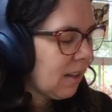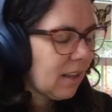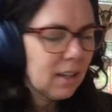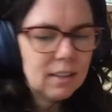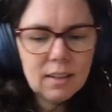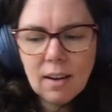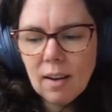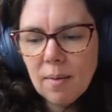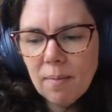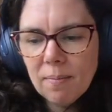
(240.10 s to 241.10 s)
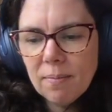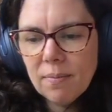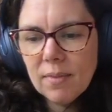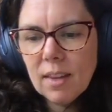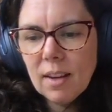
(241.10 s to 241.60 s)
then um,
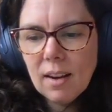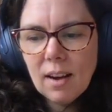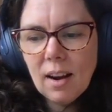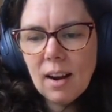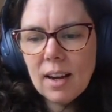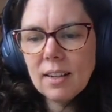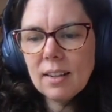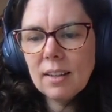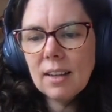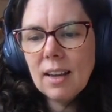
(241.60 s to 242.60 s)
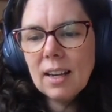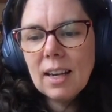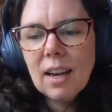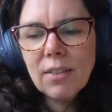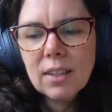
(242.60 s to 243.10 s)
hide any
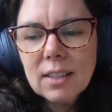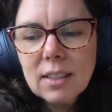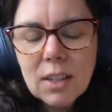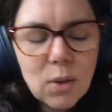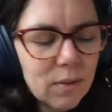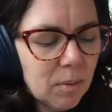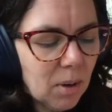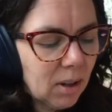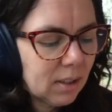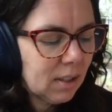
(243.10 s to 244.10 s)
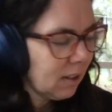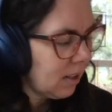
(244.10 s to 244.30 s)
evidence that you ever marked.